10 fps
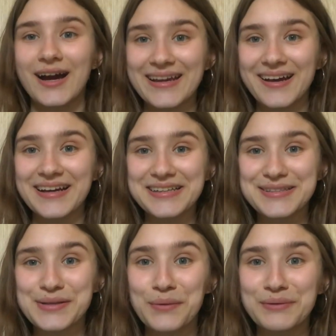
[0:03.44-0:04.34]
Hi guys,
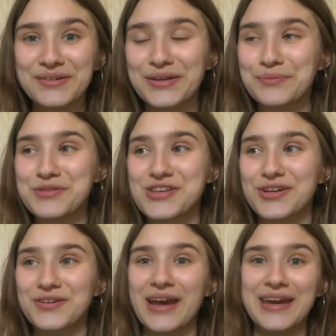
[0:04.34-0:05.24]
welcome
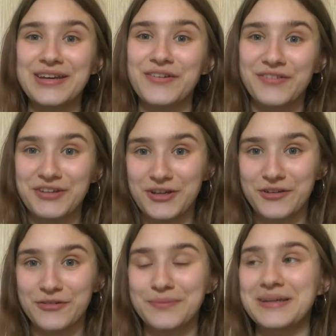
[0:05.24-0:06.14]
to a new video
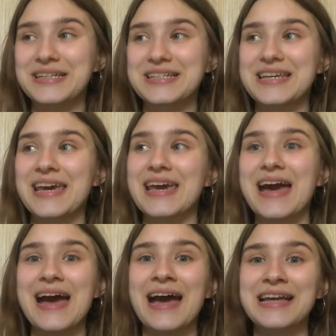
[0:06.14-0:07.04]
from me today,
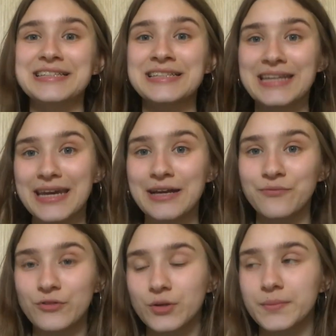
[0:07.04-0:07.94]
and today
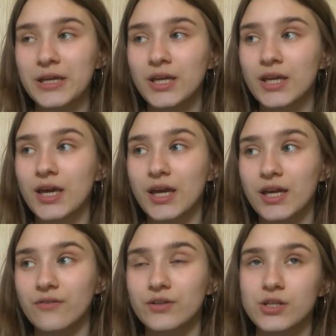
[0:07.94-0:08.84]
I'm filming
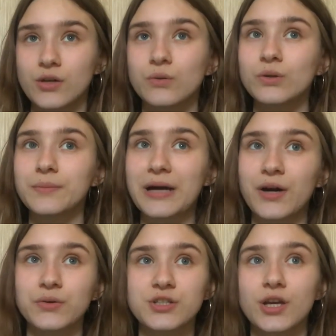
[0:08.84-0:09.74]
a video all
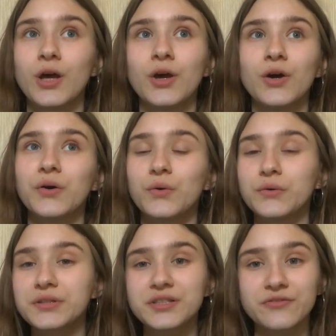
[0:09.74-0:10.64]
about
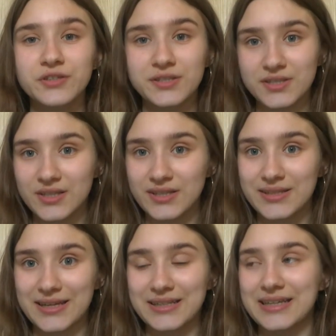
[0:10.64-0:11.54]
all the different study
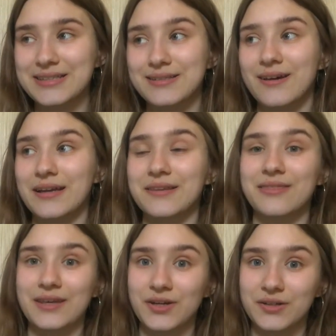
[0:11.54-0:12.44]
techniques that I can
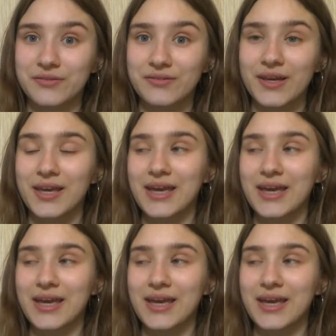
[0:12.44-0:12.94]
think of